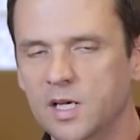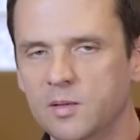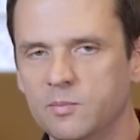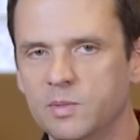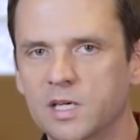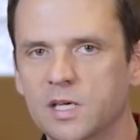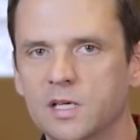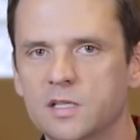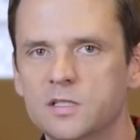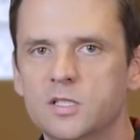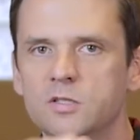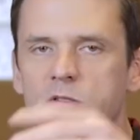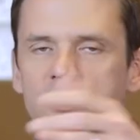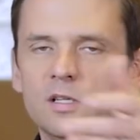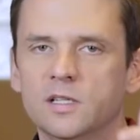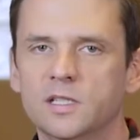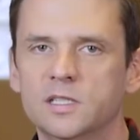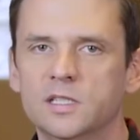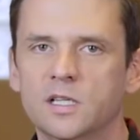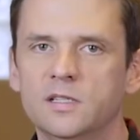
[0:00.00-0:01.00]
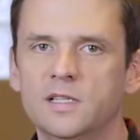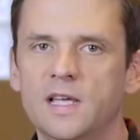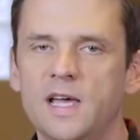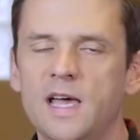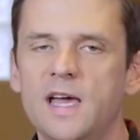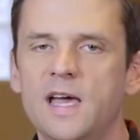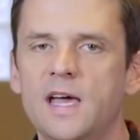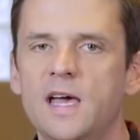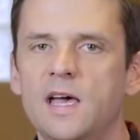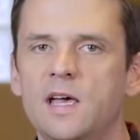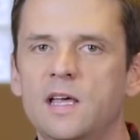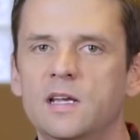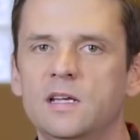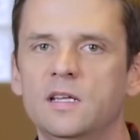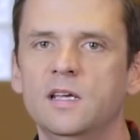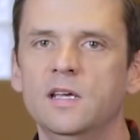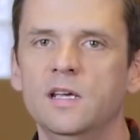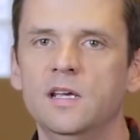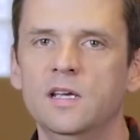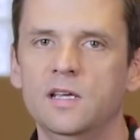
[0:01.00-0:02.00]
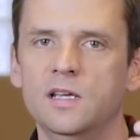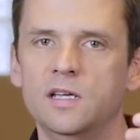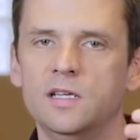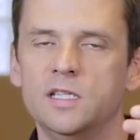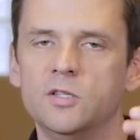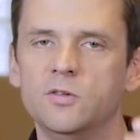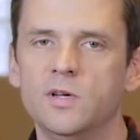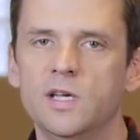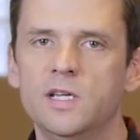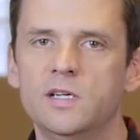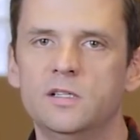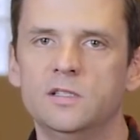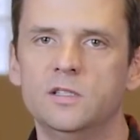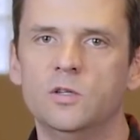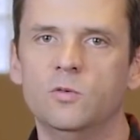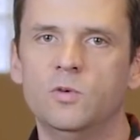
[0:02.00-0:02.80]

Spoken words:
because you clicked on the ad and you entered